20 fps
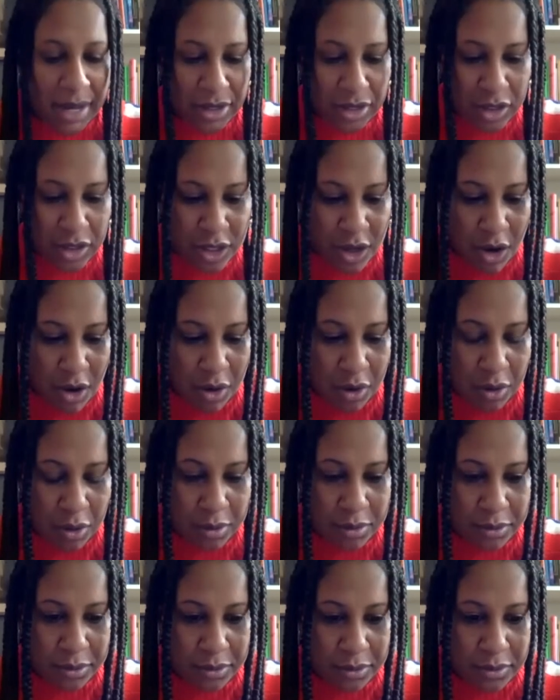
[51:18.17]
And
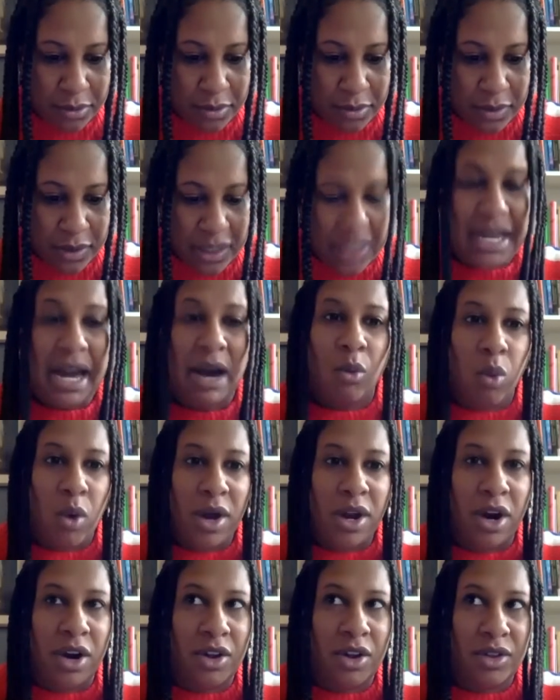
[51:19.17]
so, yeah,
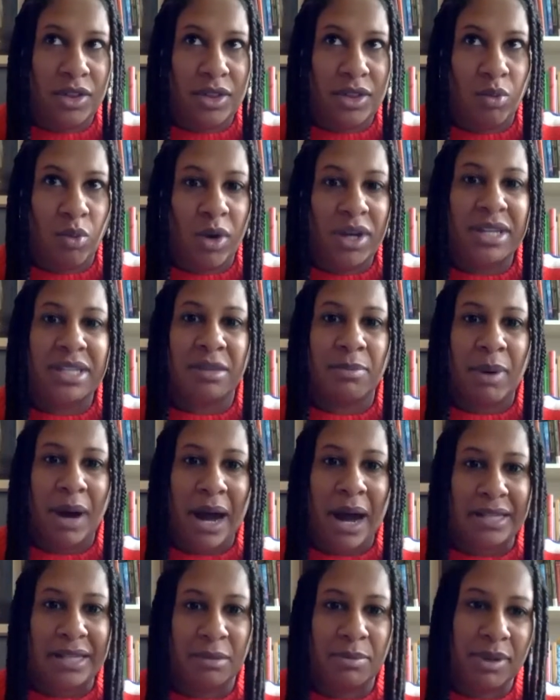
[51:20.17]
what is the
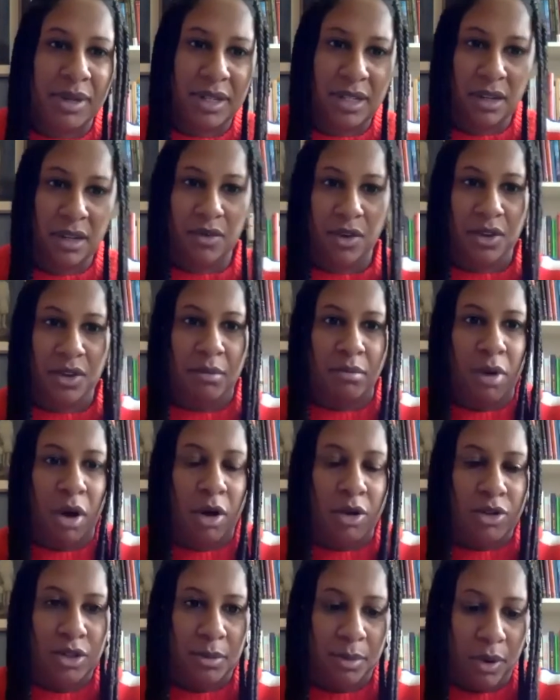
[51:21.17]
possibility for the
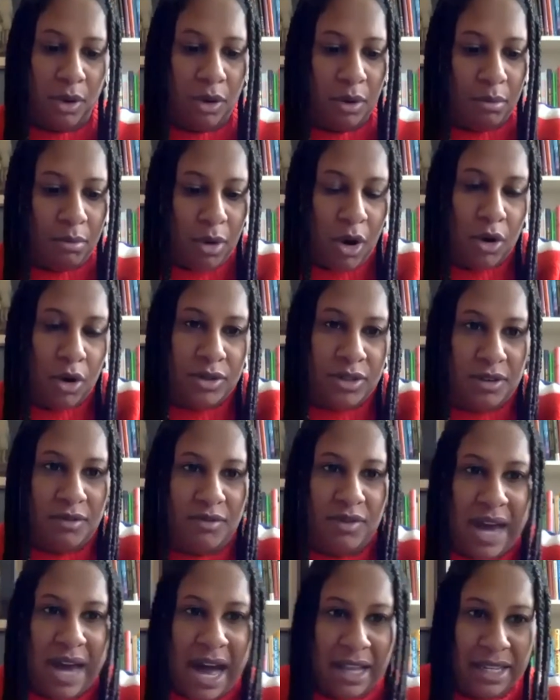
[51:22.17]
multiple modes of
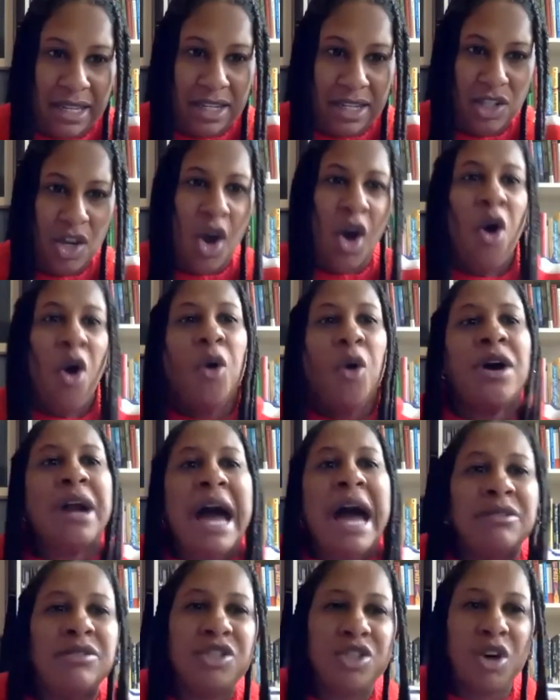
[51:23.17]
knowledge? Or
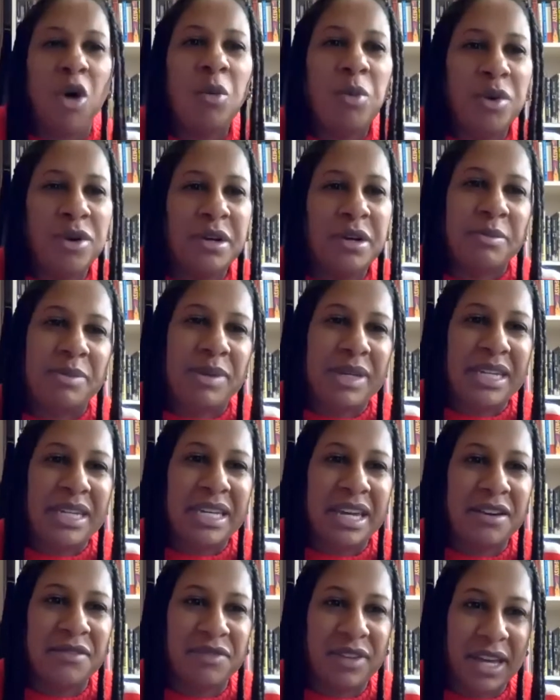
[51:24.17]
how dope would it
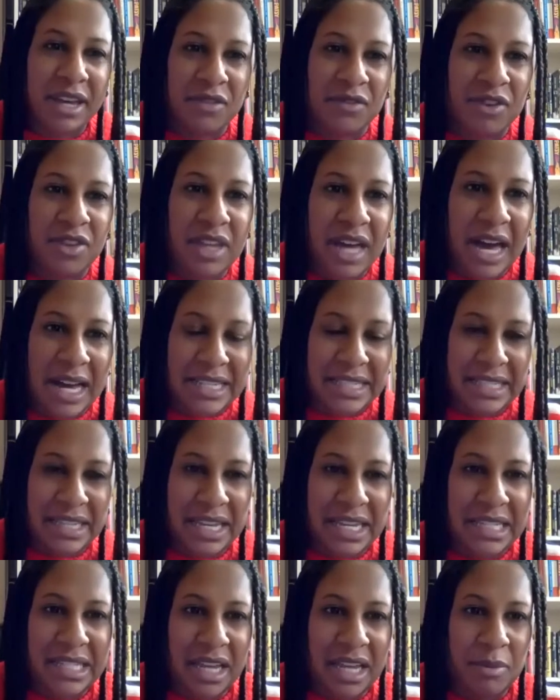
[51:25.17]
be if, like, for the essay
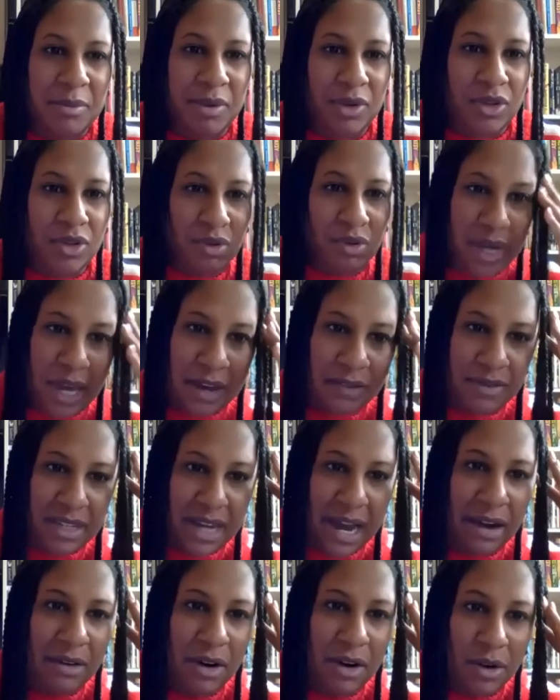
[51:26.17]
example you gave,
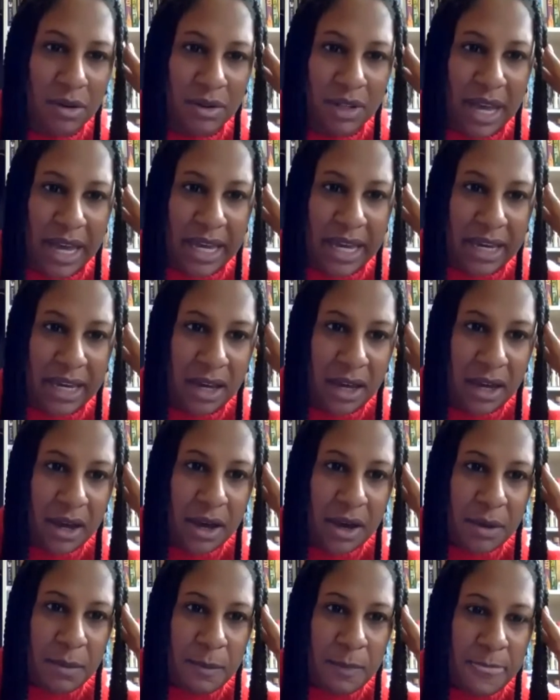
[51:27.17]
Tyrone, like
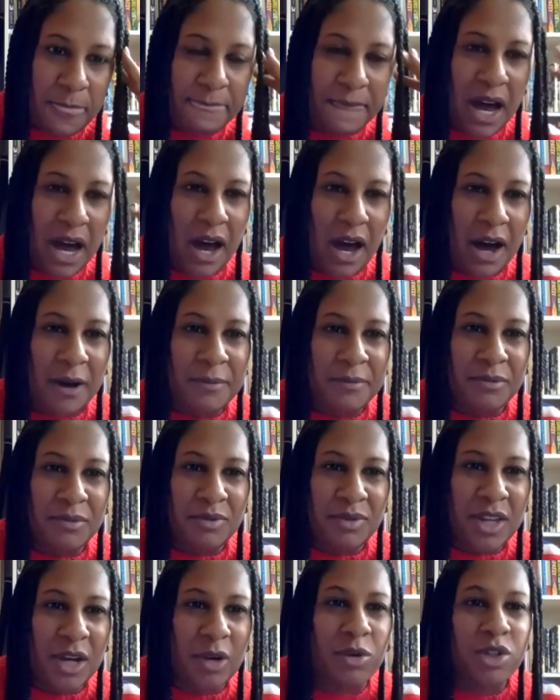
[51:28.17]

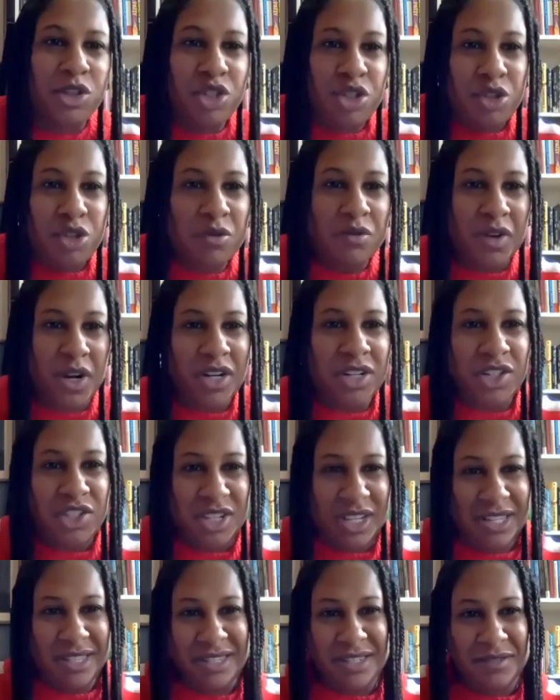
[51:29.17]
there were 2
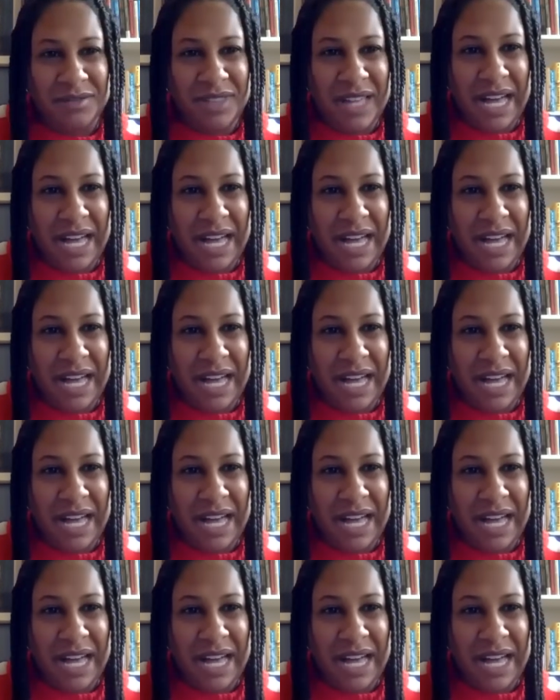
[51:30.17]
versions of